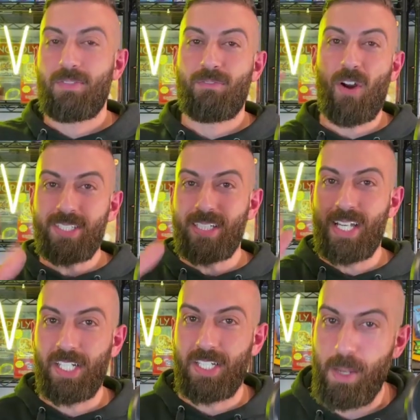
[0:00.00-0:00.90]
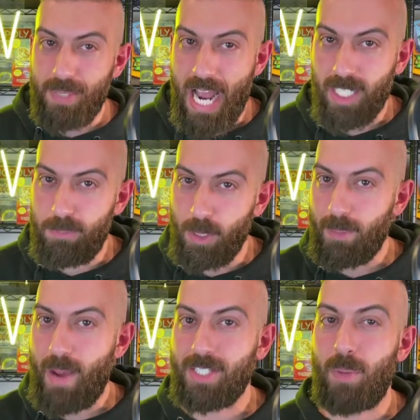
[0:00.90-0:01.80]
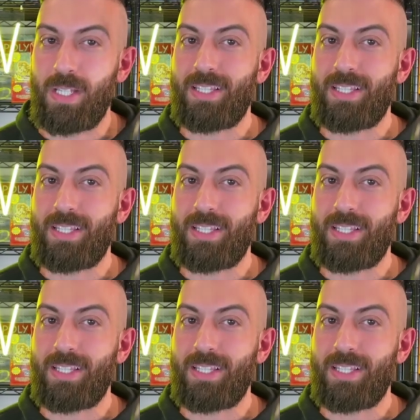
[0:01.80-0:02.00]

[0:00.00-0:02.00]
first edition Gym Challenge booster box opening.